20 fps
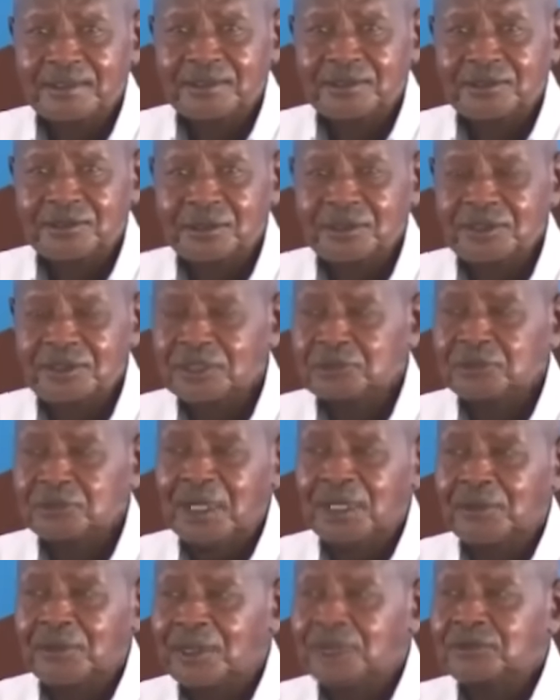It's not that
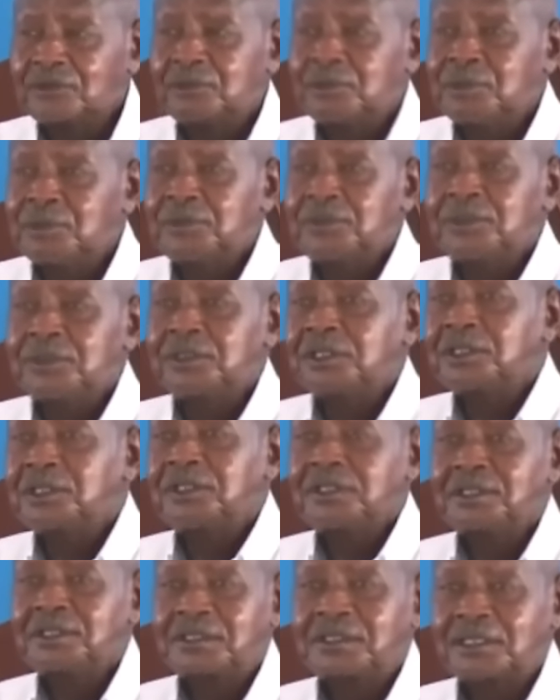I want to be with
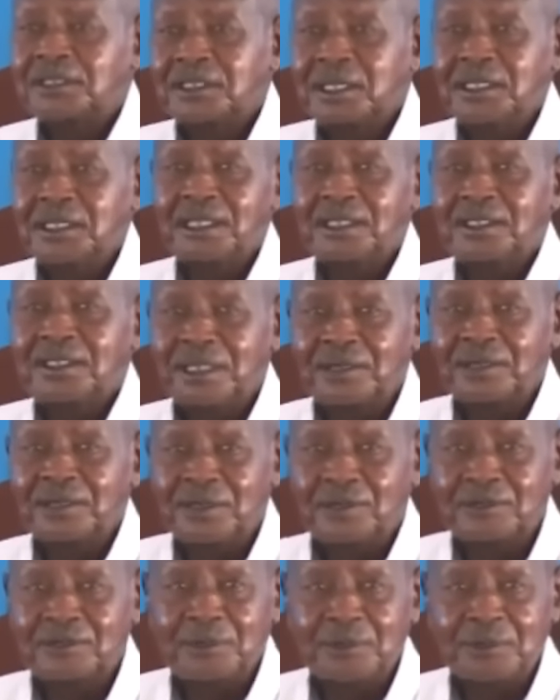the Kenyans, I
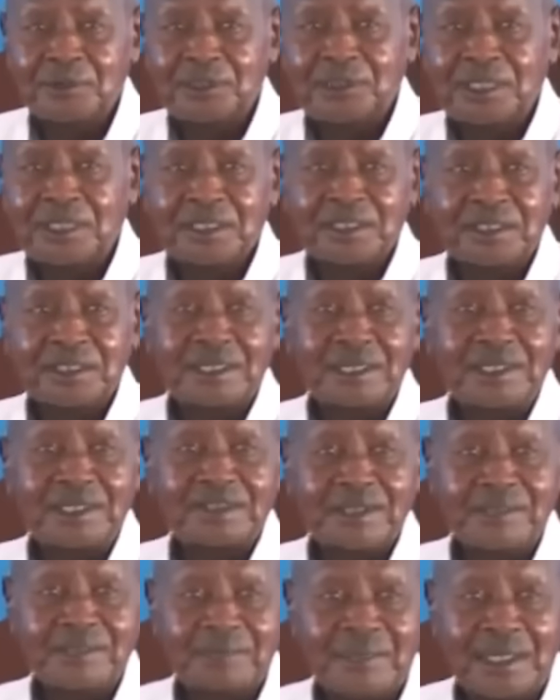want to be with the Tanzanians, I'm